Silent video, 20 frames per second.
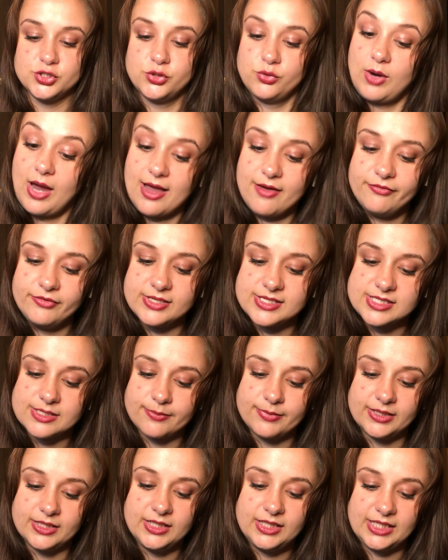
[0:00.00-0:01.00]
You have this
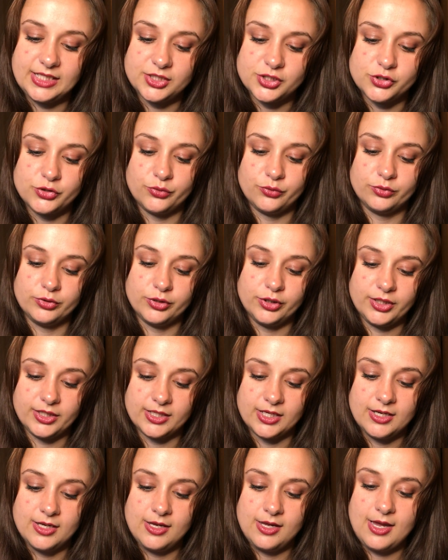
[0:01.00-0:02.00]
ability to look
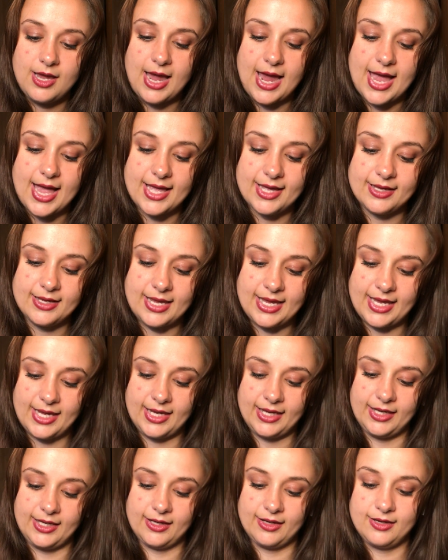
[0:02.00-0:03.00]
at
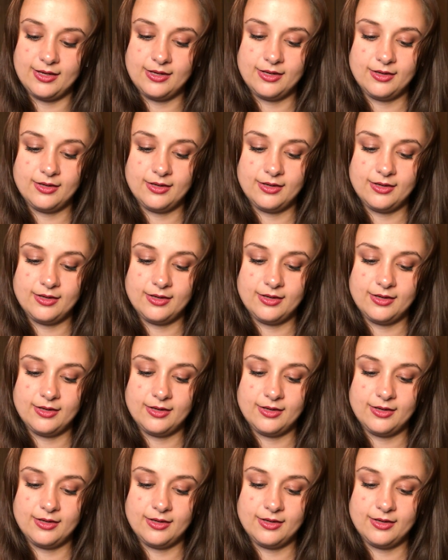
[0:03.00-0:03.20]
a